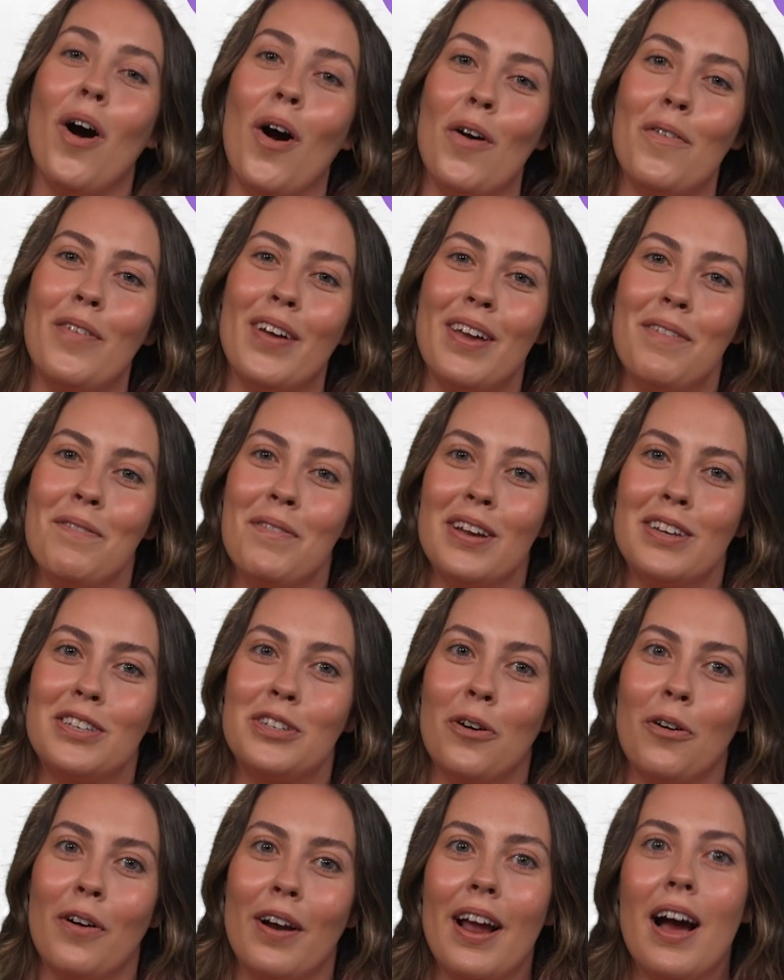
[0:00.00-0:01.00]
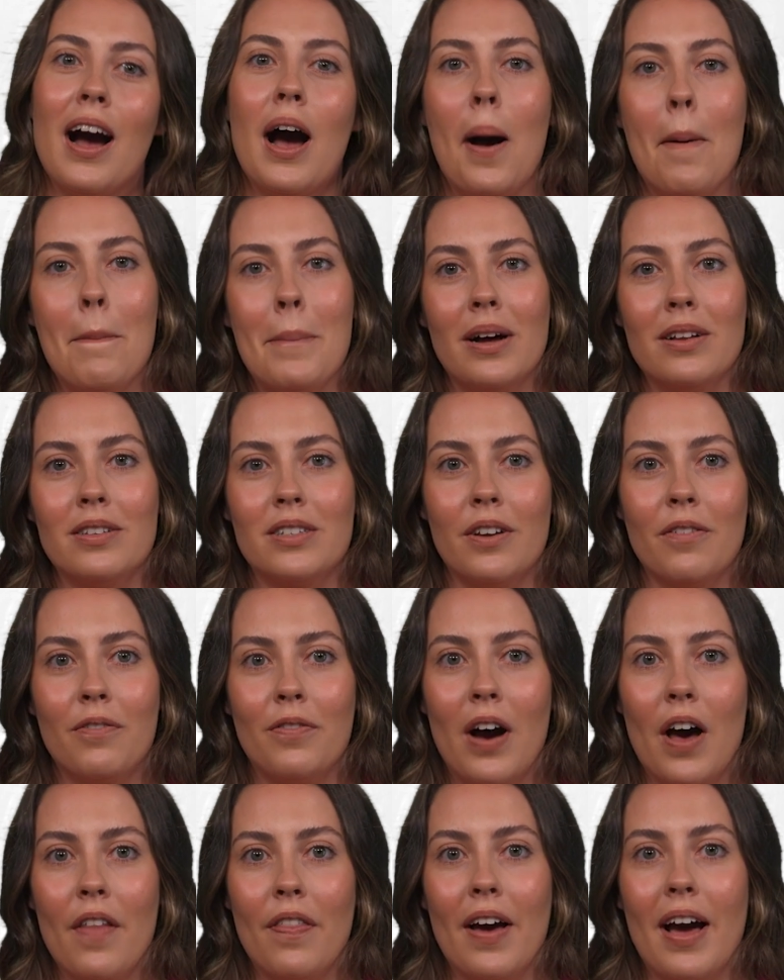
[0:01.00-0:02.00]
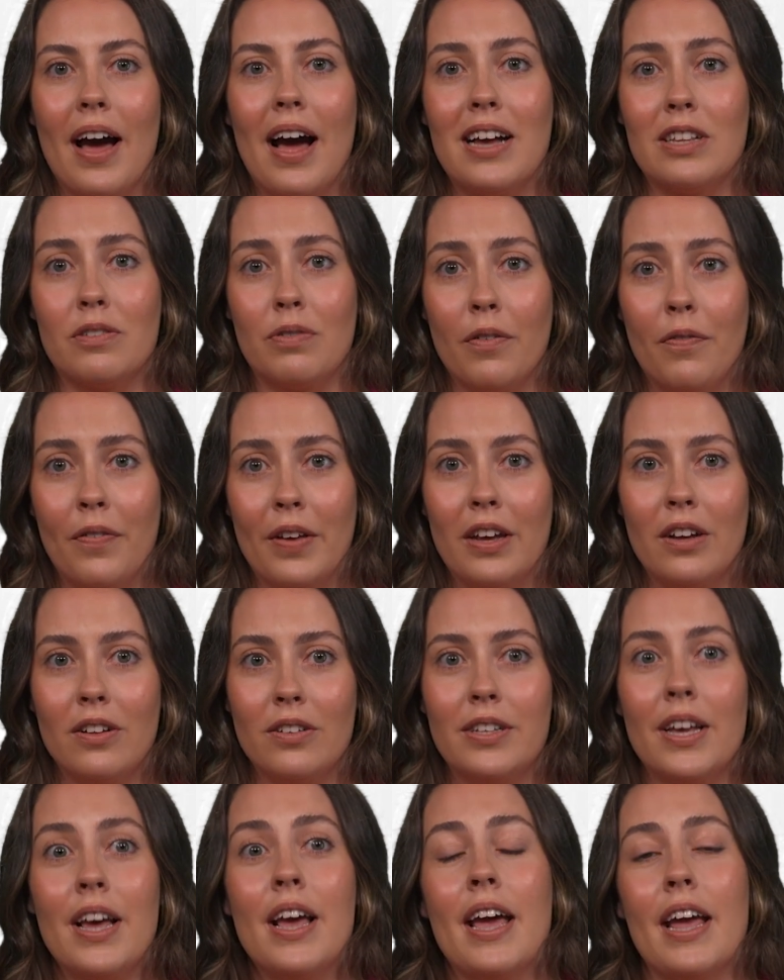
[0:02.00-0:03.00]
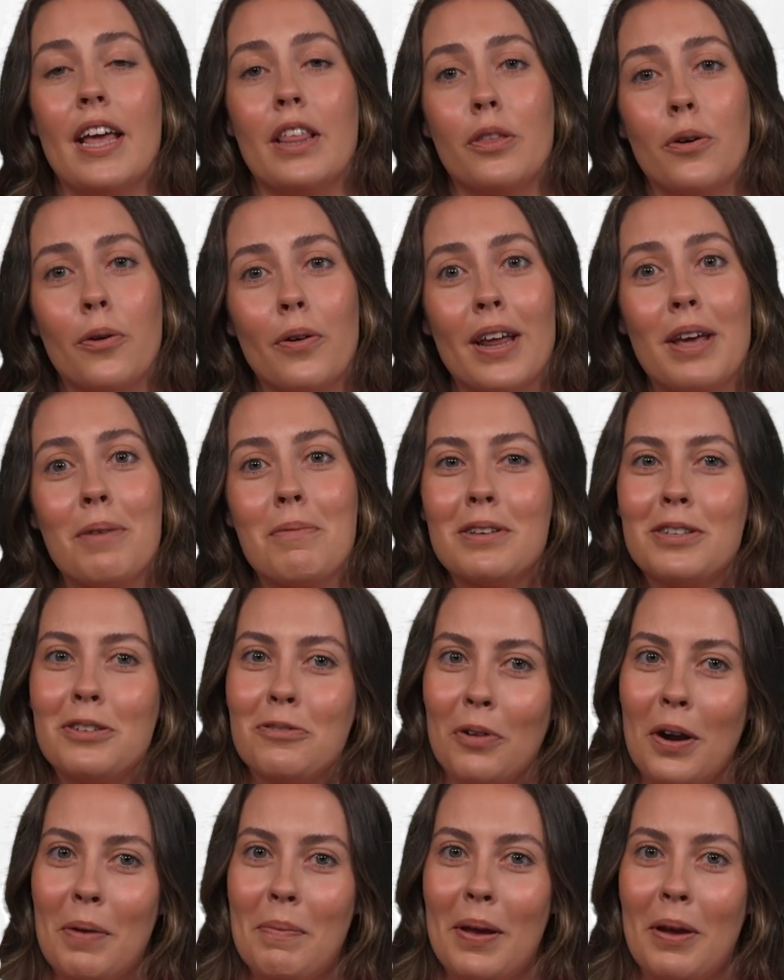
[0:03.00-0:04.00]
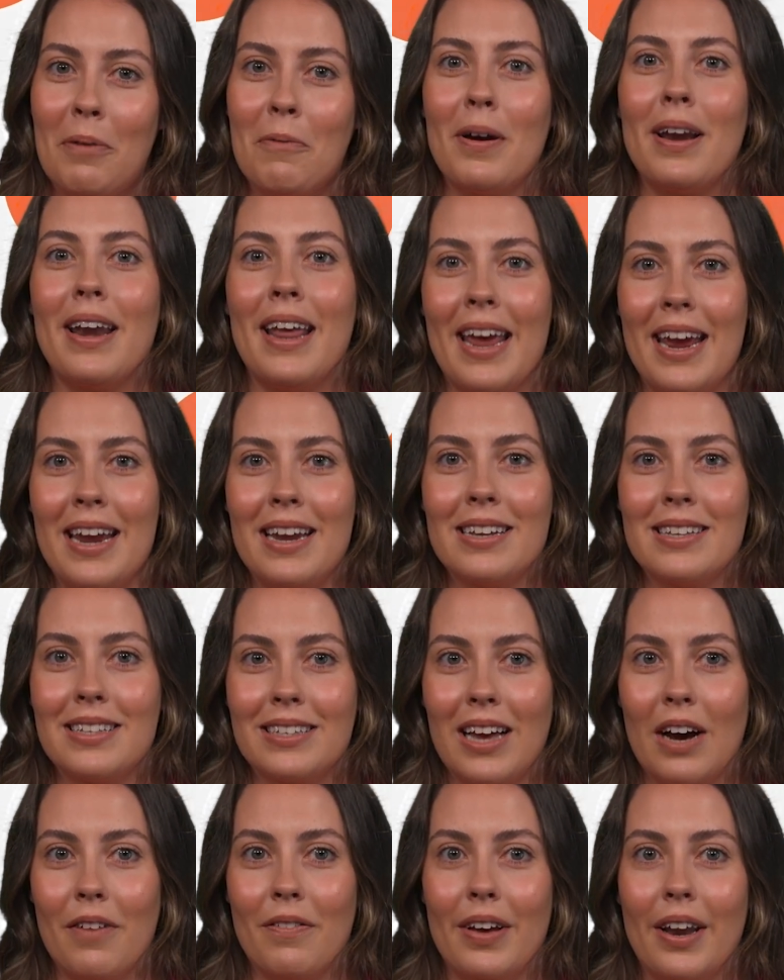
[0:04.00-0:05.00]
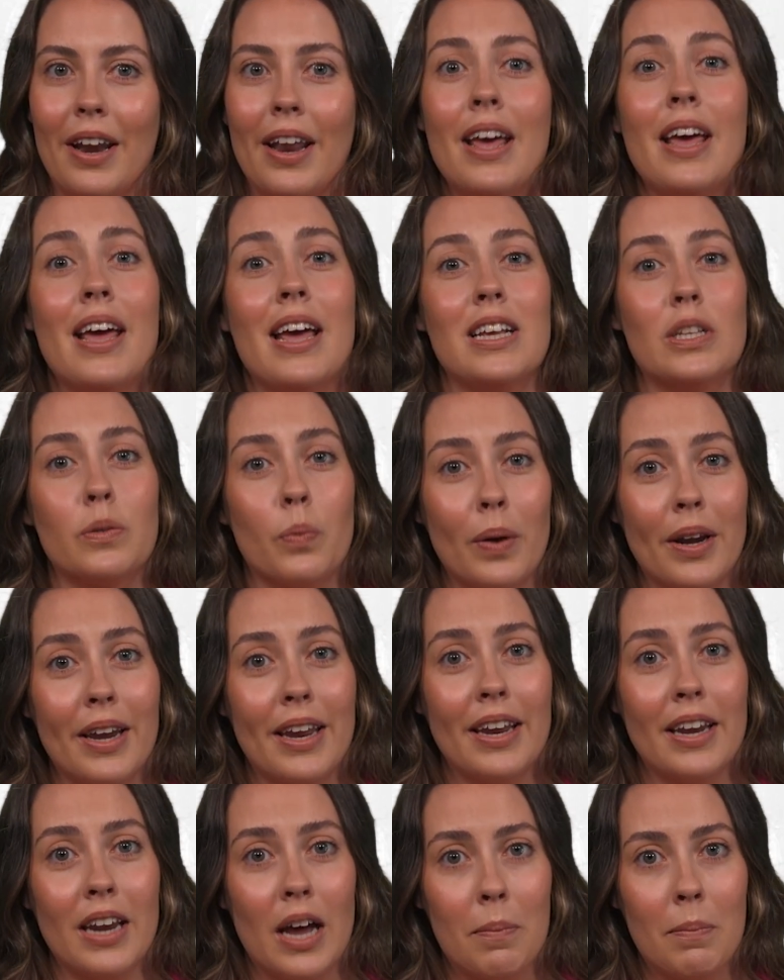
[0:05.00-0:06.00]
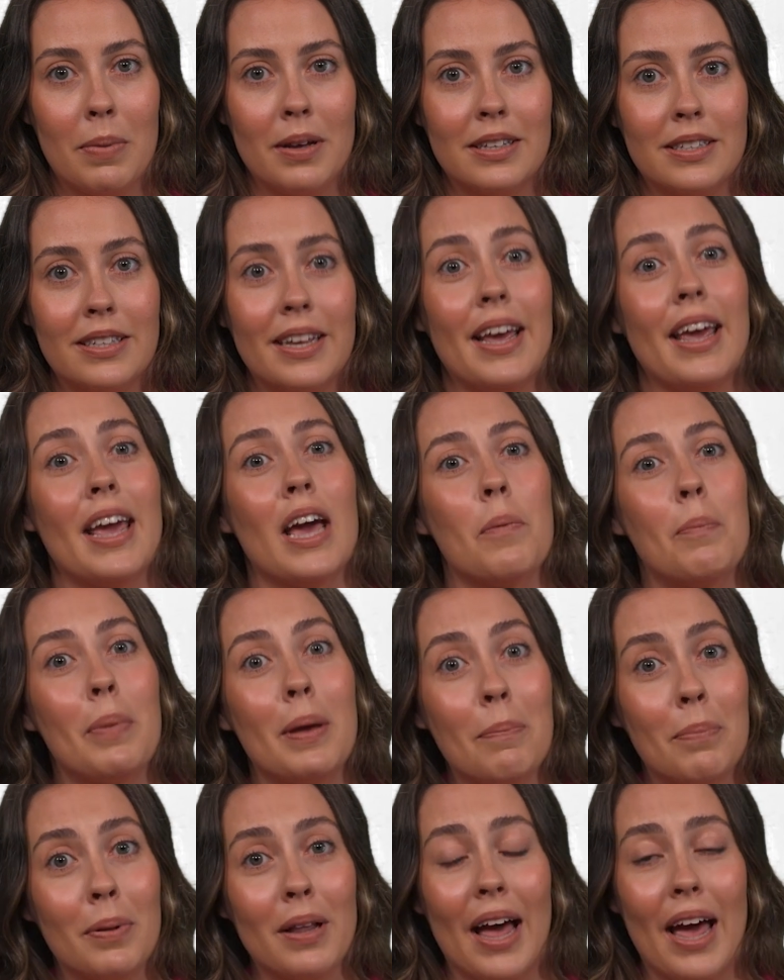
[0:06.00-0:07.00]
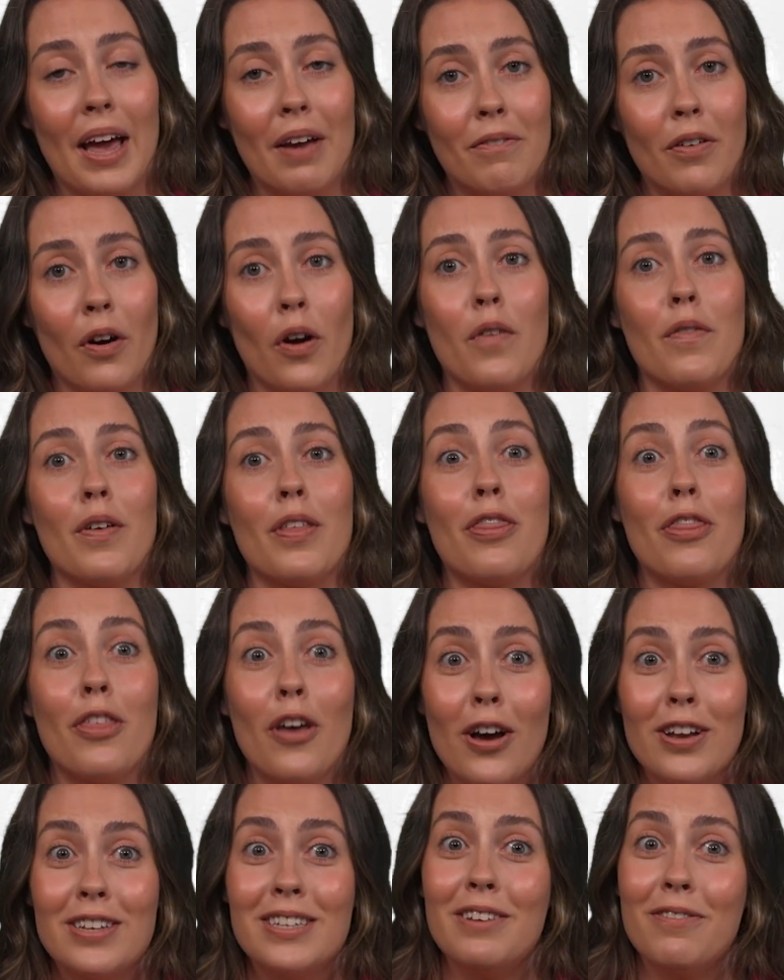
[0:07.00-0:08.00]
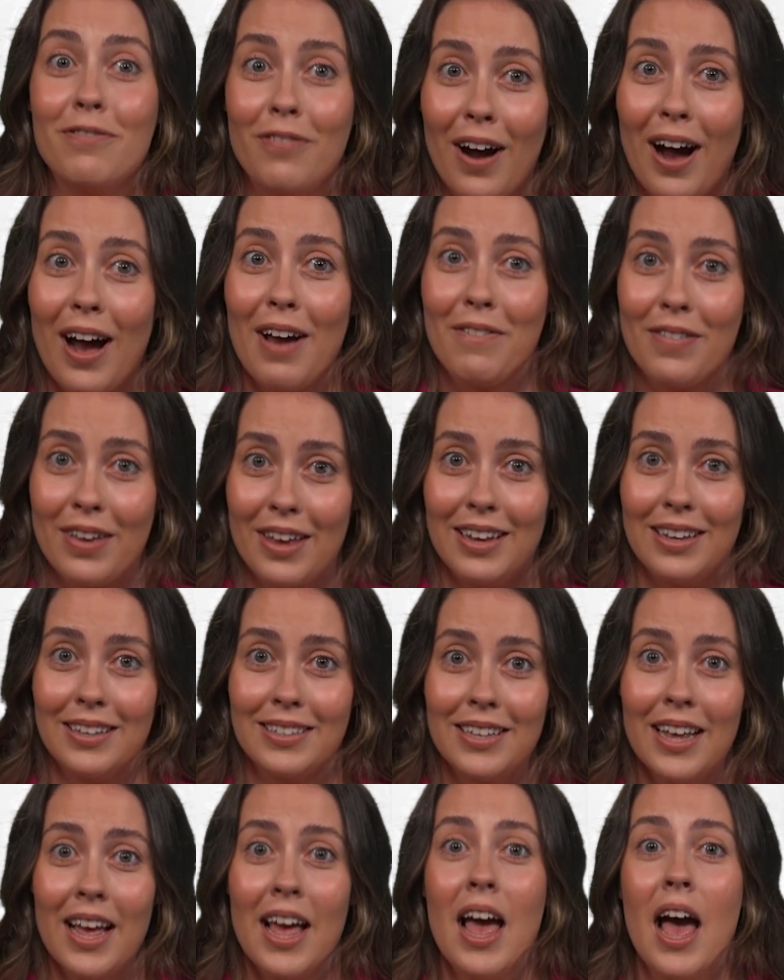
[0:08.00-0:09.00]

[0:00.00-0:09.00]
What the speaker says: Over in Victoria, a Melton father has revealed he thought he was dreaming when he discovered his winning numbers he had been playing for over 35 years